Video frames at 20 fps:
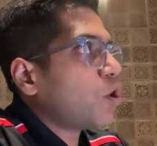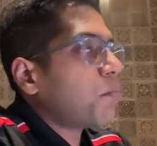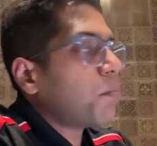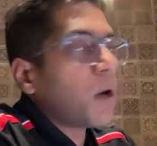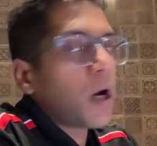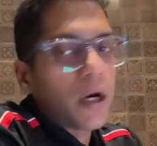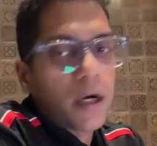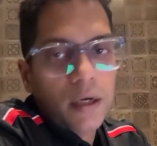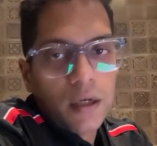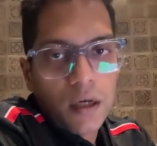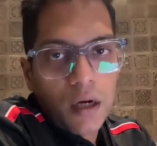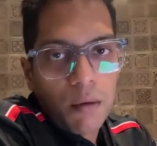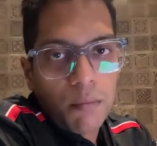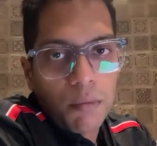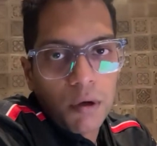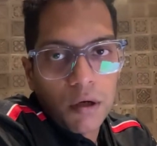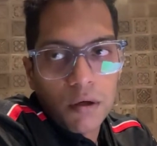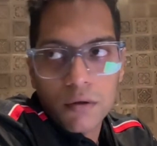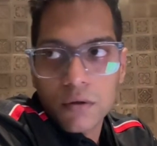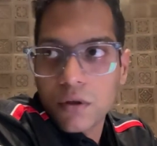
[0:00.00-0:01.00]
market crumble,
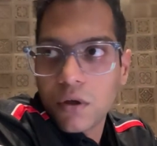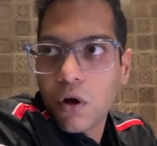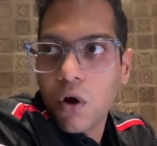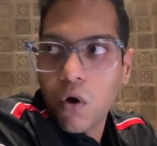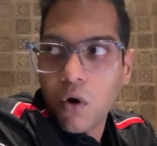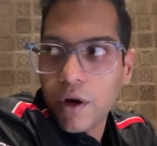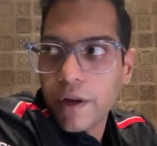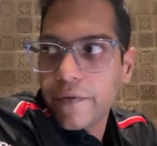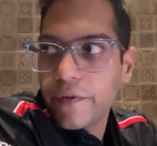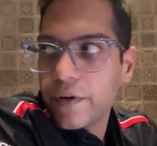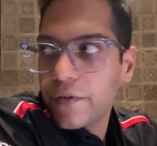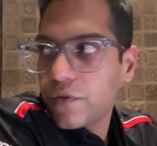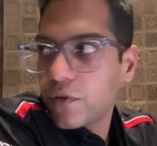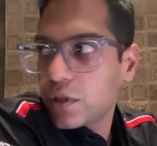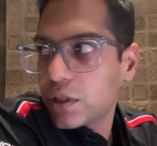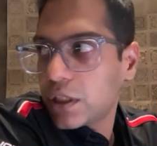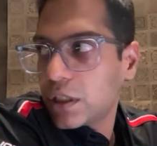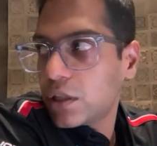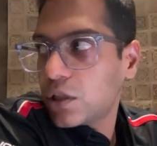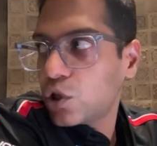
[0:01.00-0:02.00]
or even if you
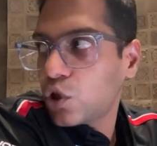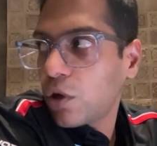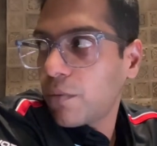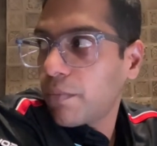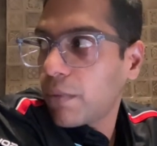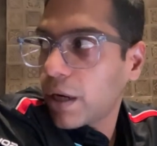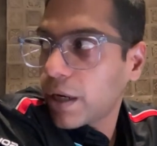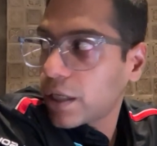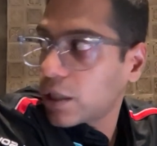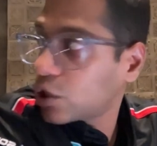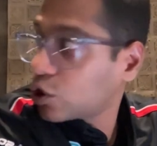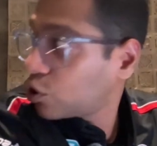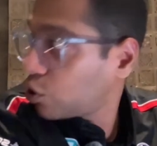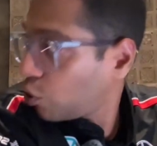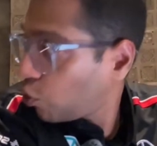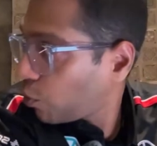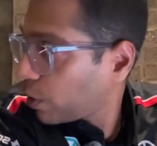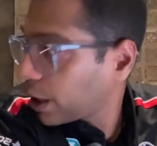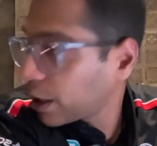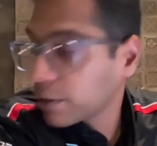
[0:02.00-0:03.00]
see the job market
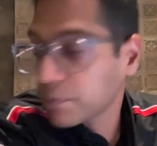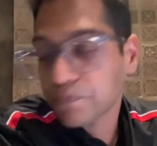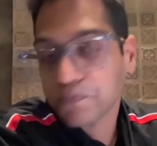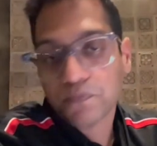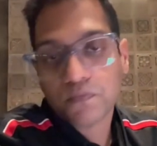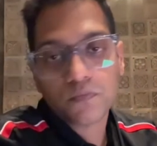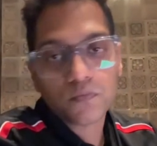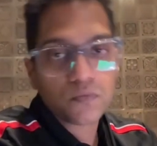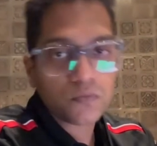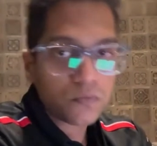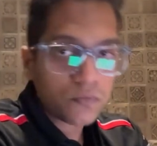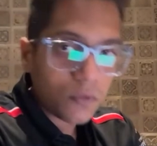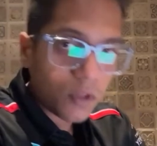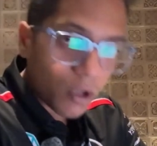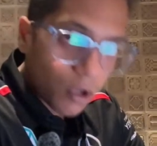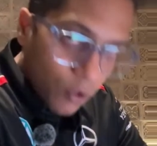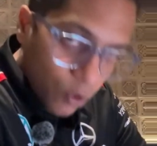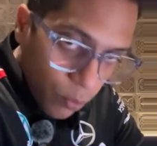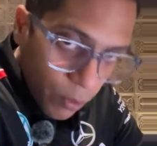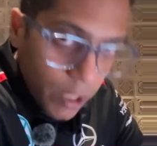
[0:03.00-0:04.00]
slowing,
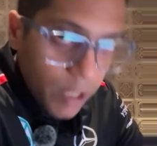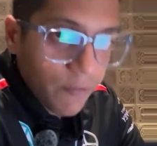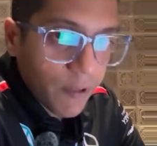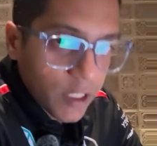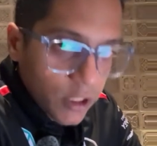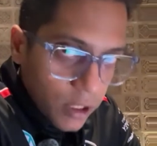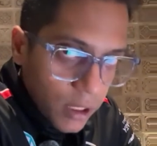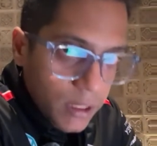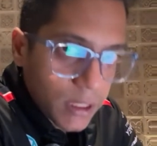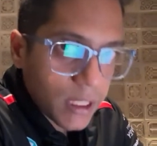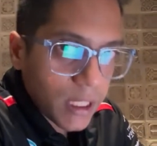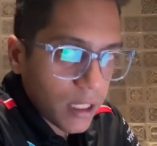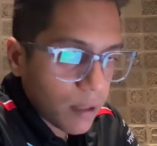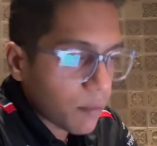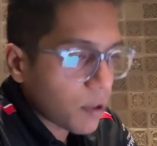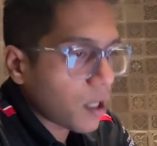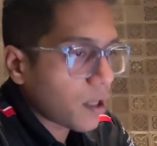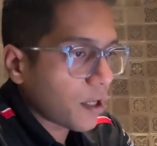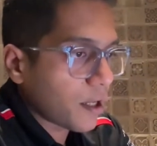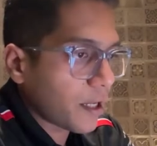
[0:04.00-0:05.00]
you will eventually see him
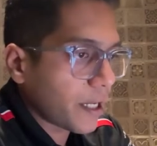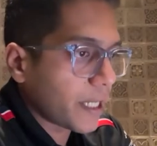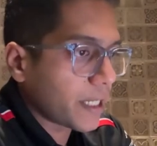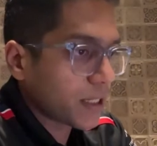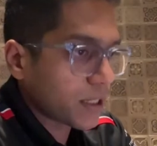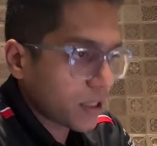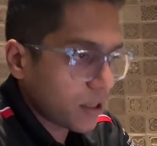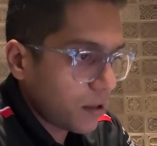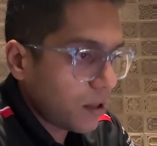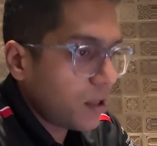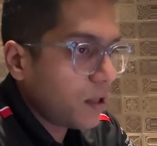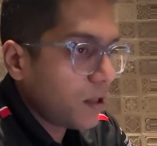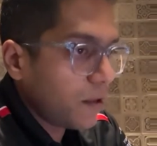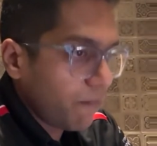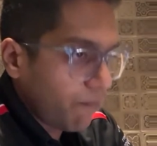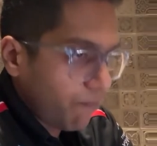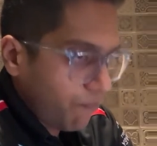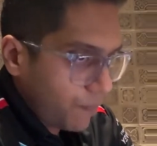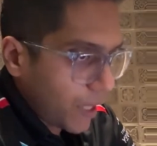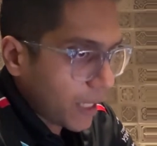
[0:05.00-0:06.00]
cutting rates.
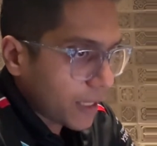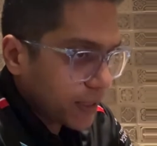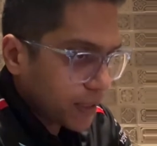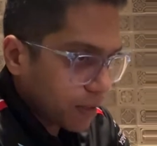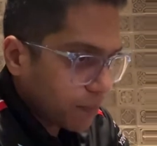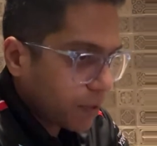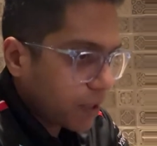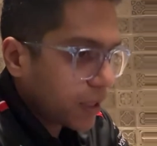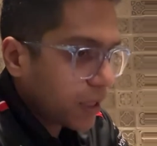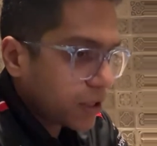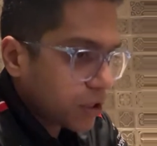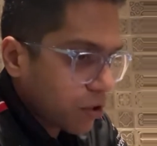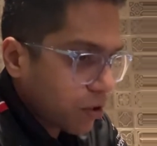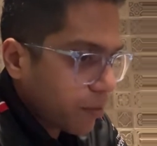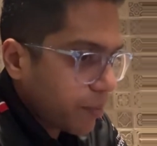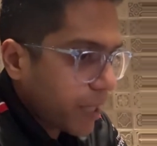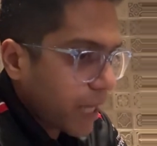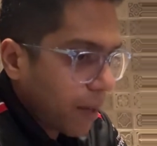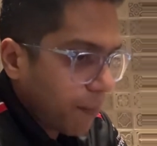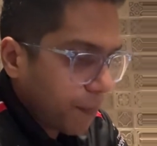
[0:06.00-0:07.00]
That is something
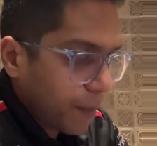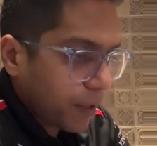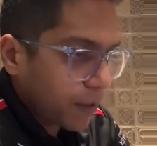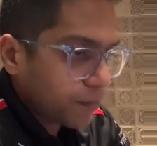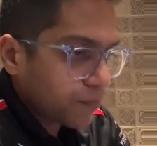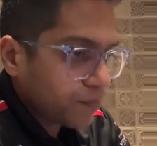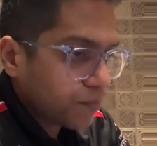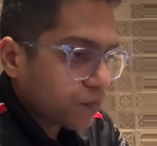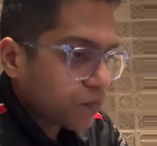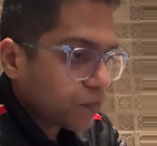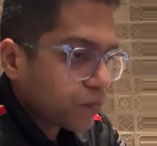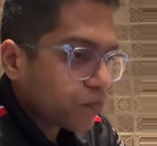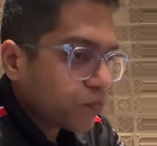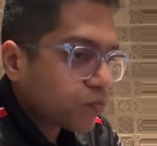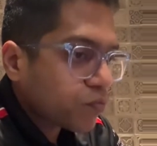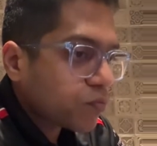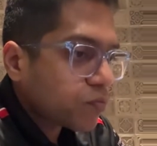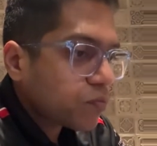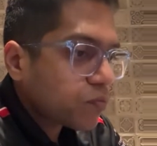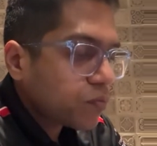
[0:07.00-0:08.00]
that's going to be happening.
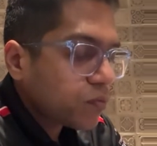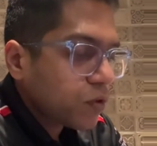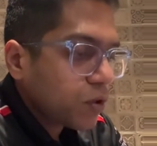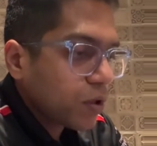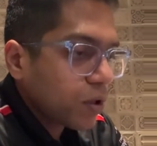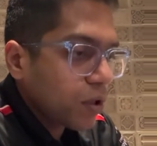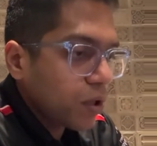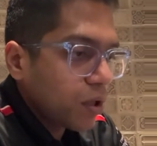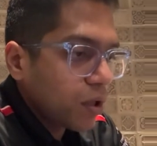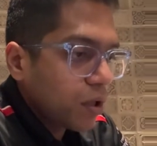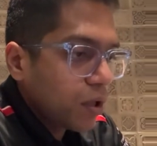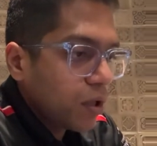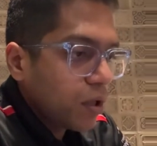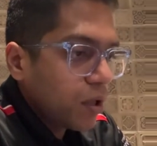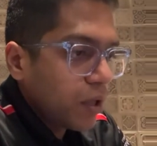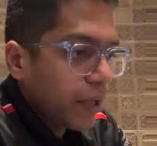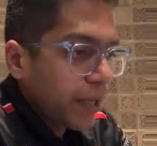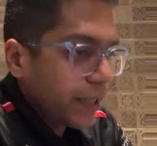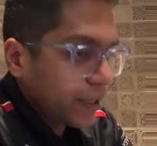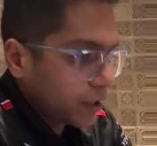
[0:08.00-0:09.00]

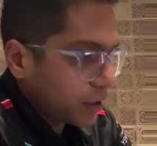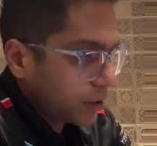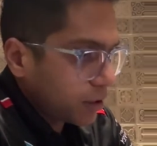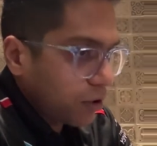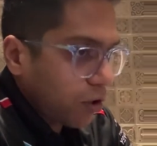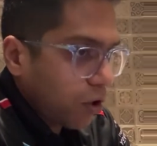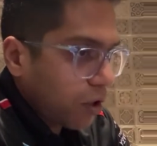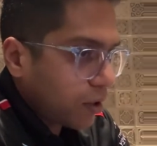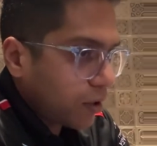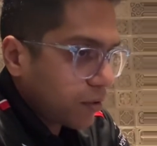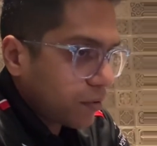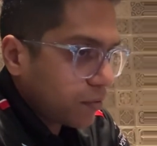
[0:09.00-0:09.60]
It's not